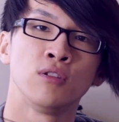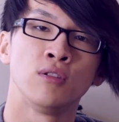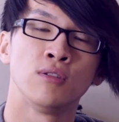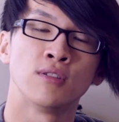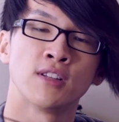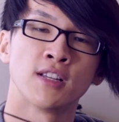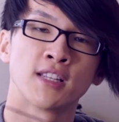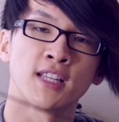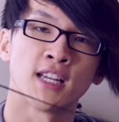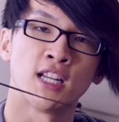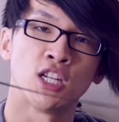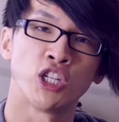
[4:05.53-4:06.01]

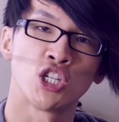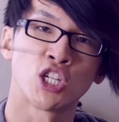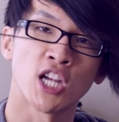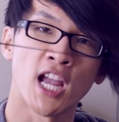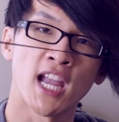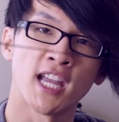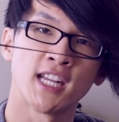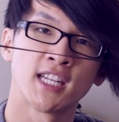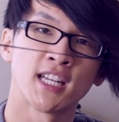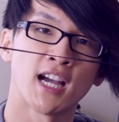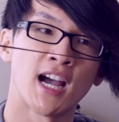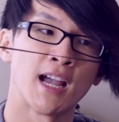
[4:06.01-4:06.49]
uses a
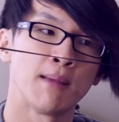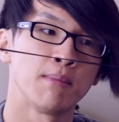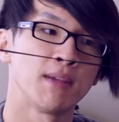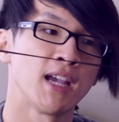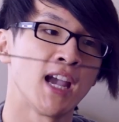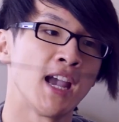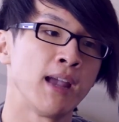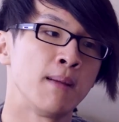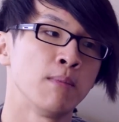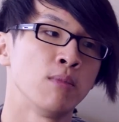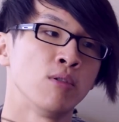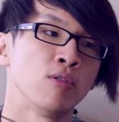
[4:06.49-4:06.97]
J-type
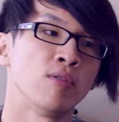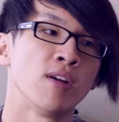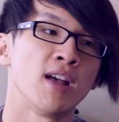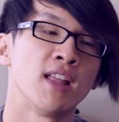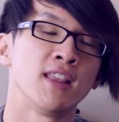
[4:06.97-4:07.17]
cable,